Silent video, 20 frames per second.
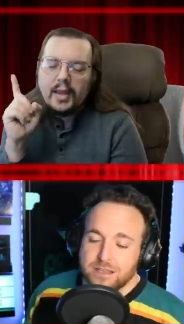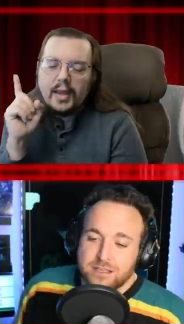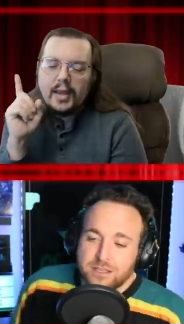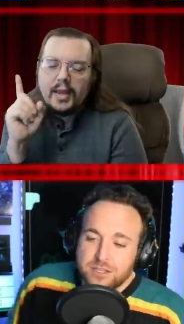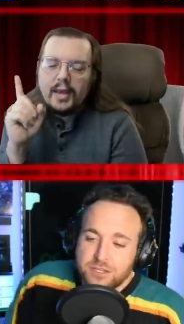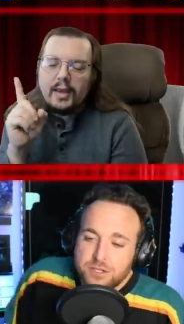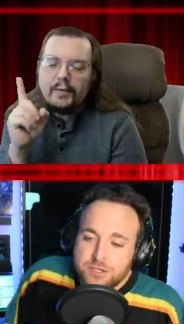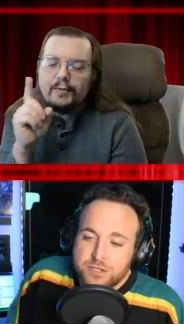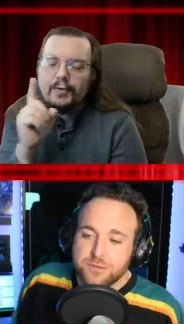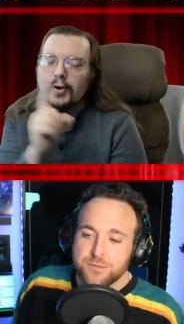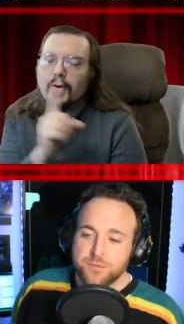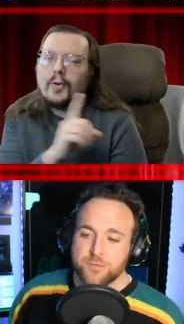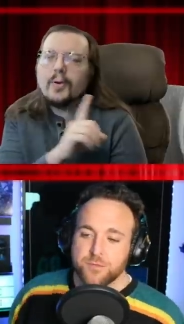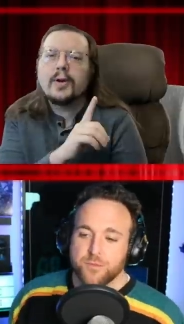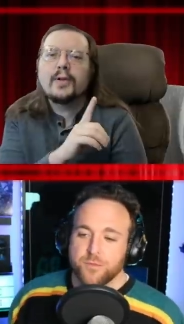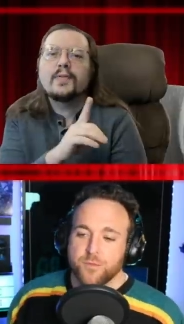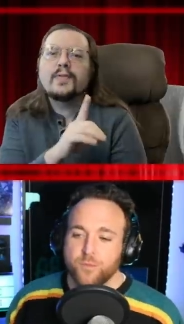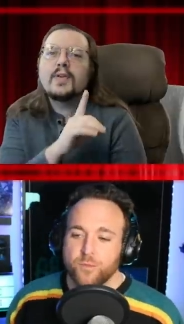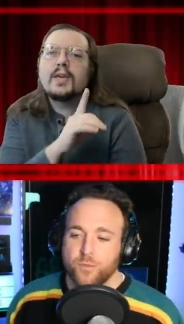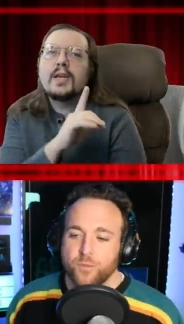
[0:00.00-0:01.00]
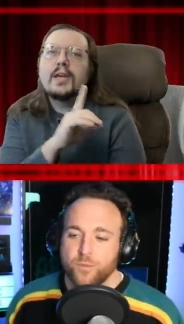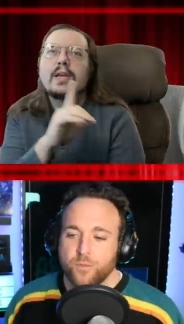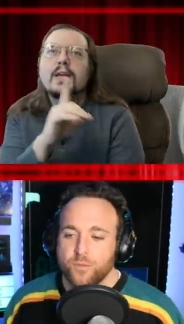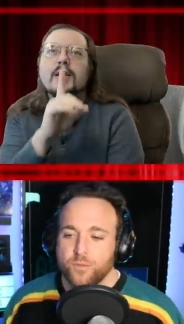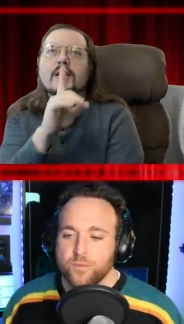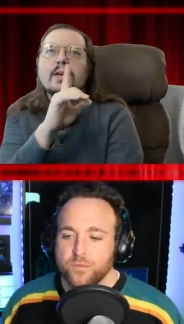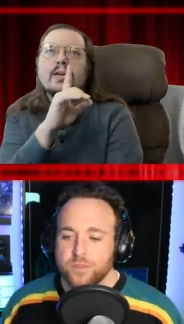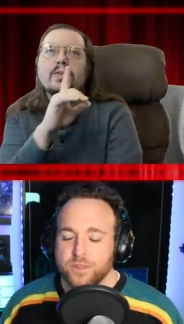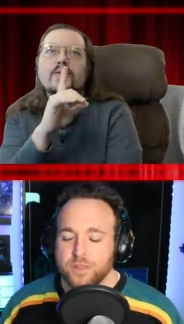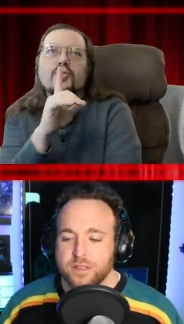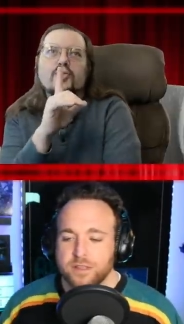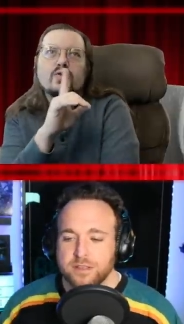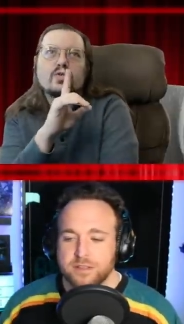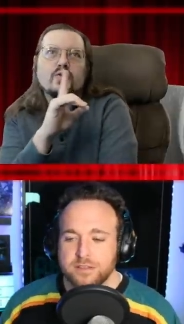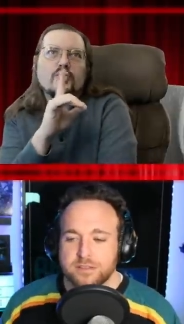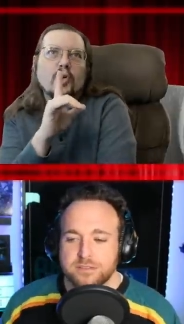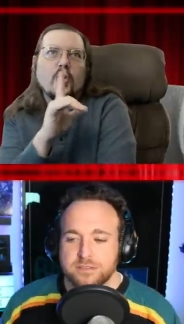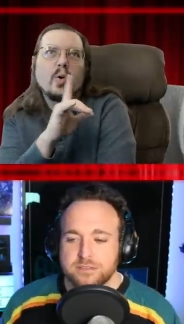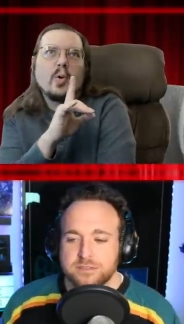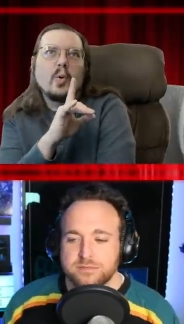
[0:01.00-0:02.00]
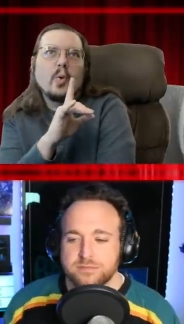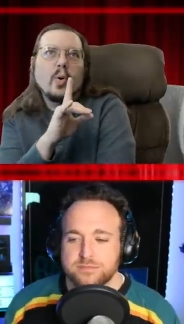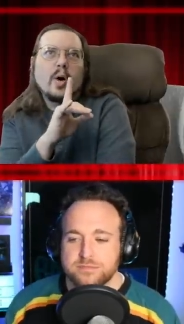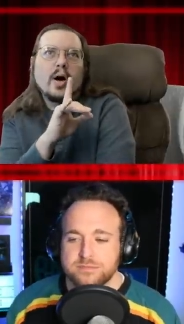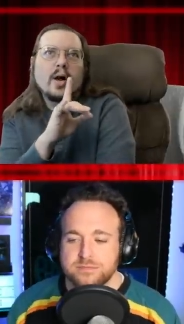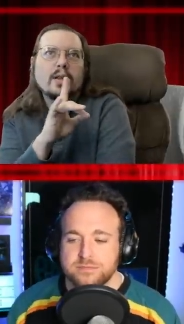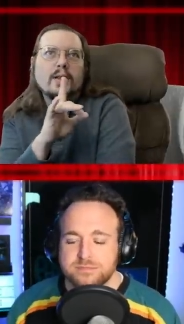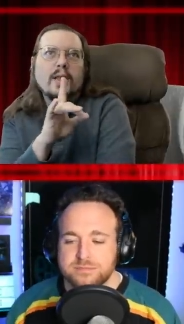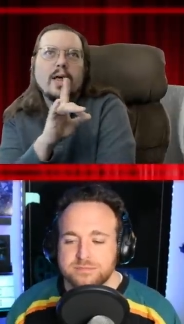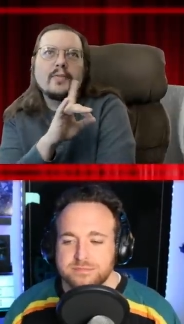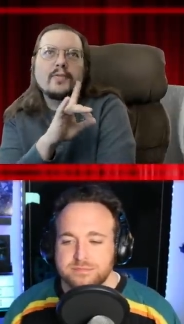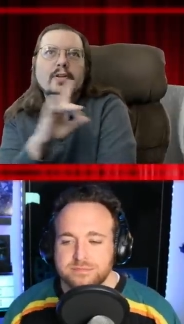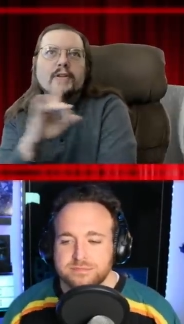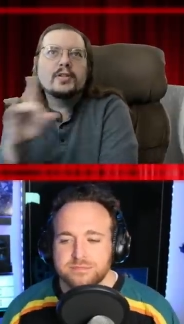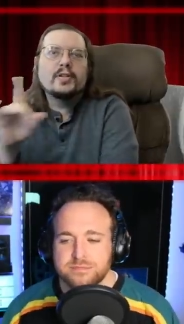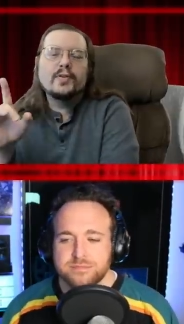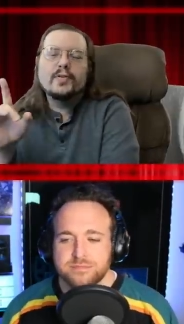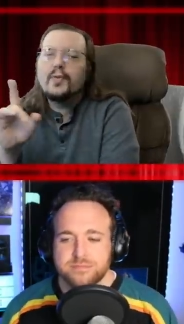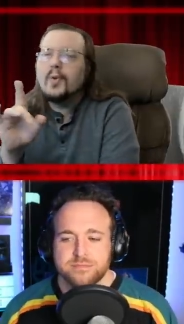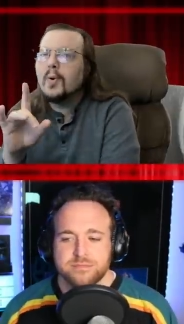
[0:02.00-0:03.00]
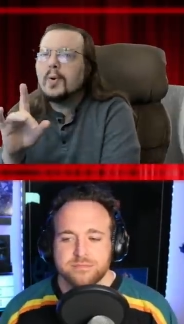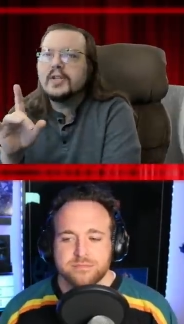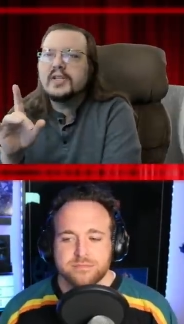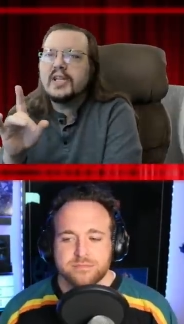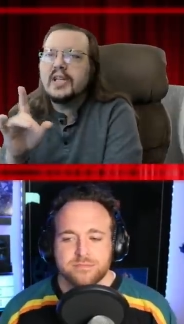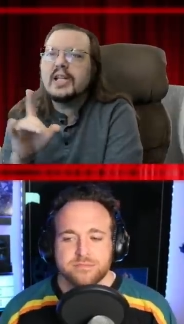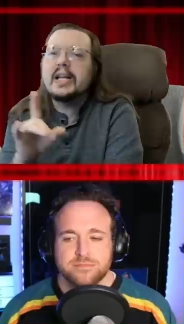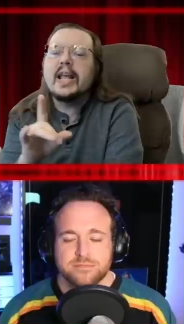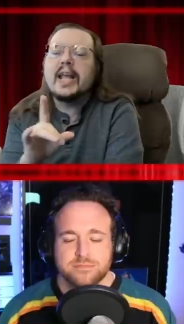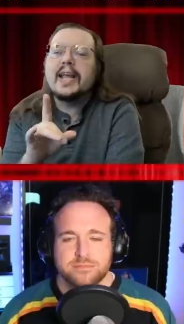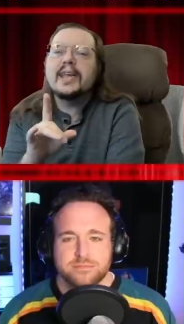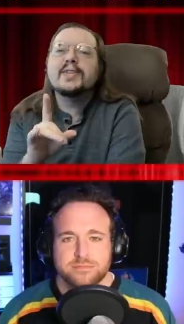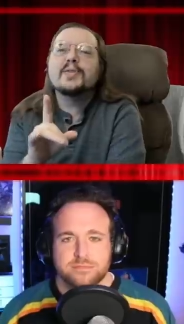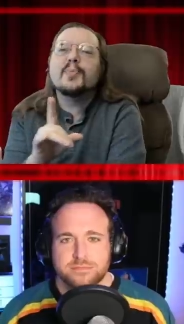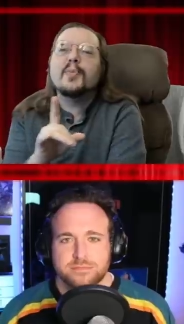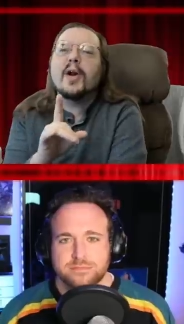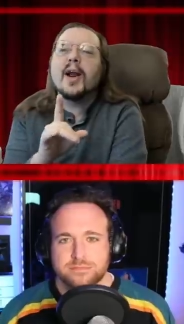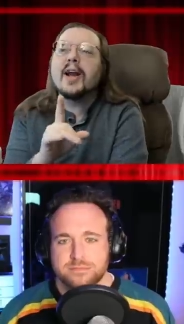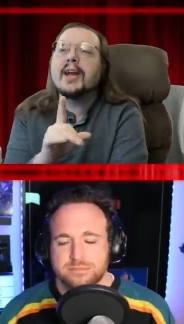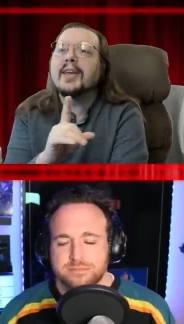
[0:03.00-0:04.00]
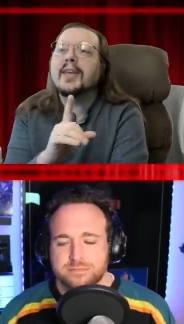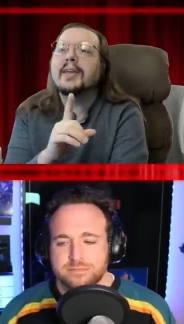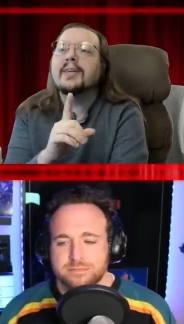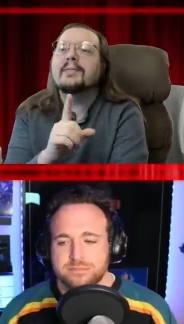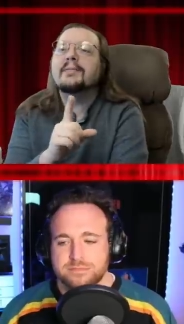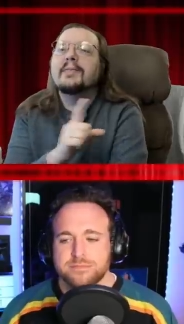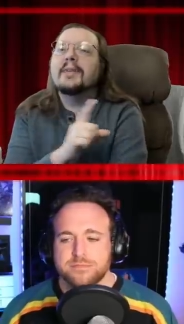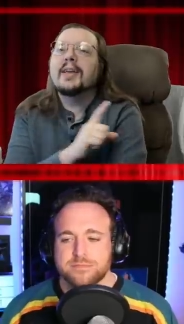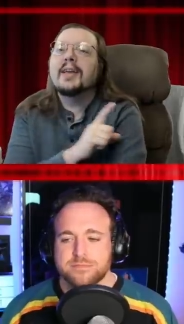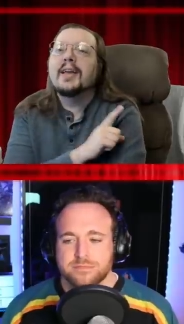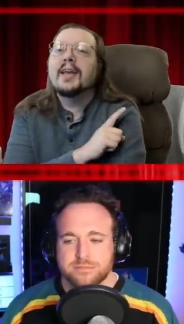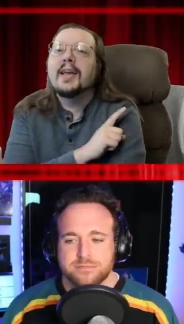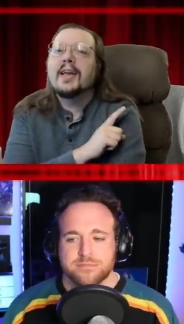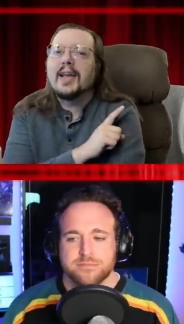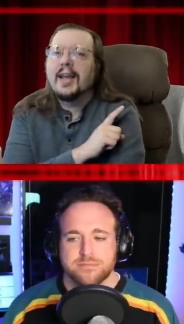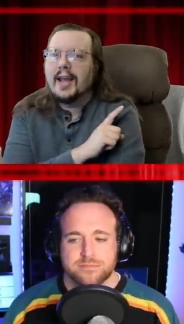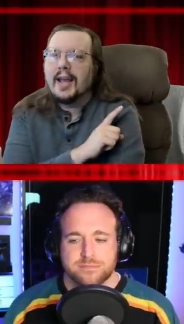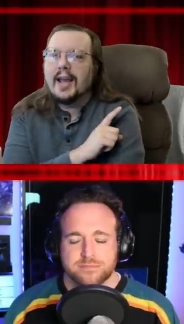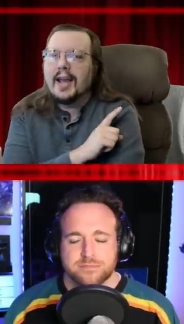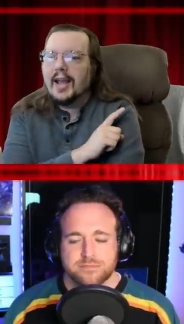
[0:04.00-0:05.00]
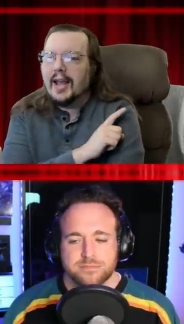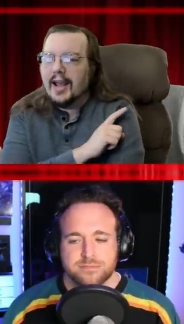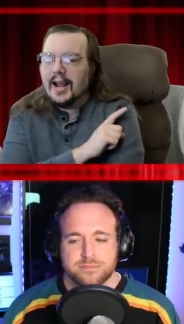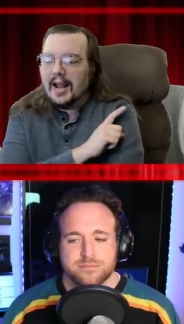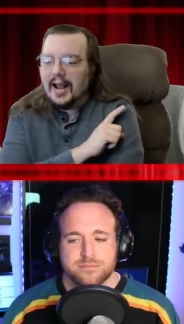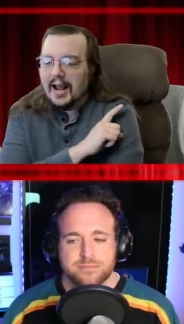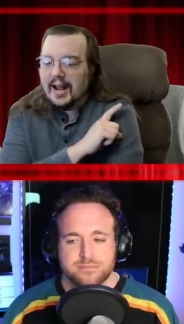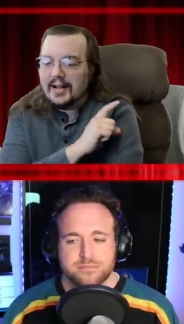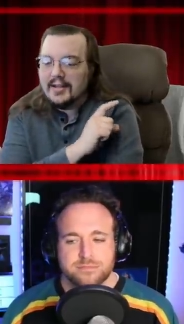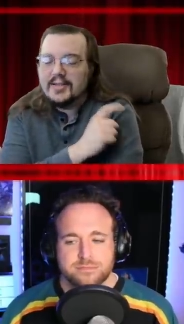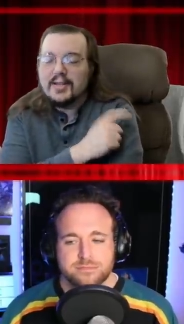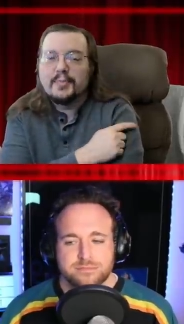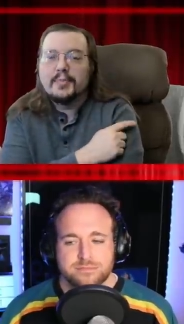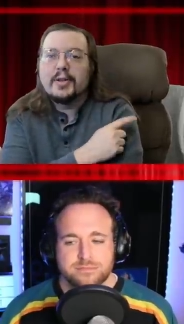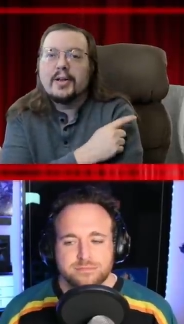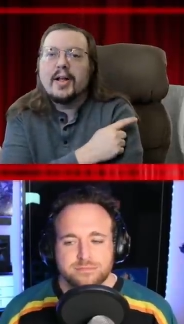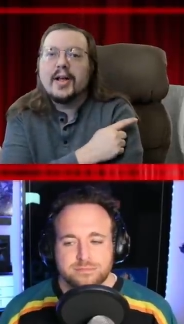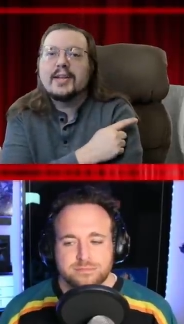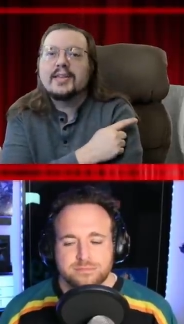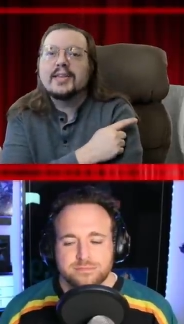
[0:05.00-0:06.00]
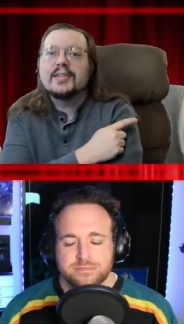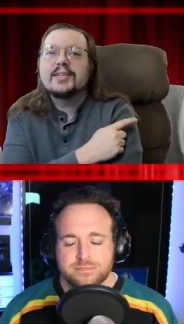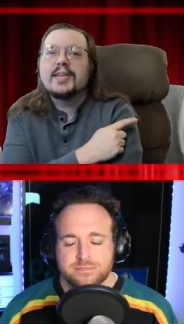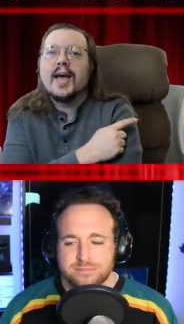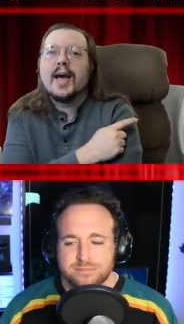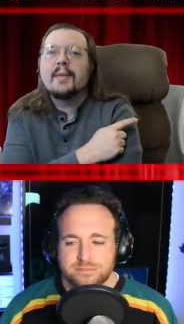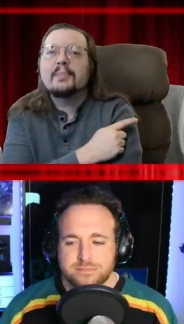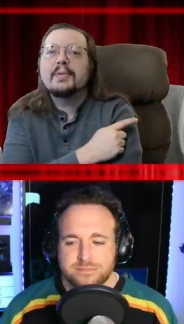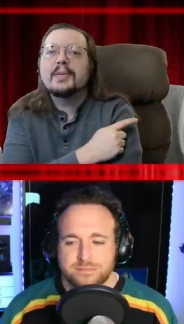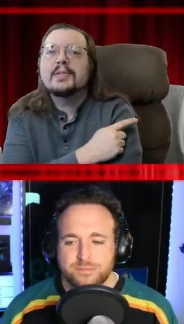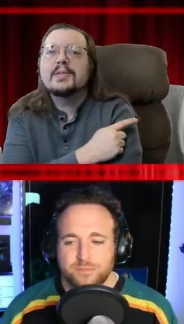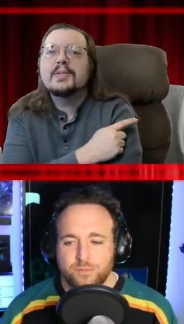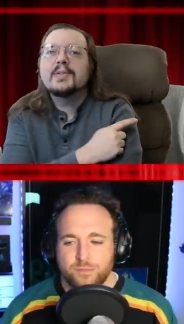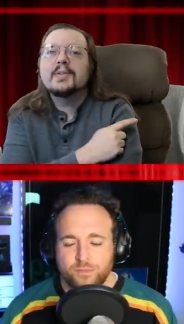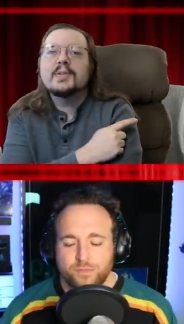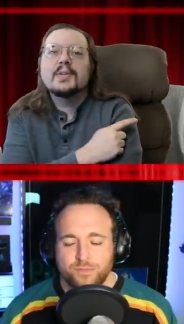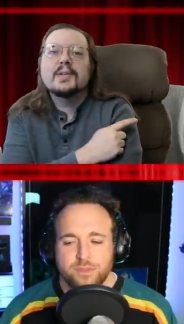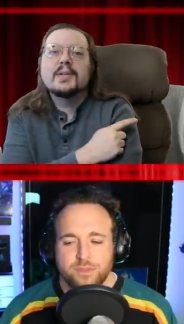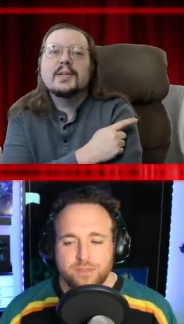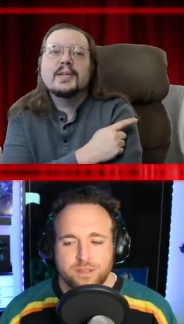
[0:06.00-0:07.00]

Speaker 1: if you're in the oh eleven to fourteen age bracket, mm-hmm. and something like this happens,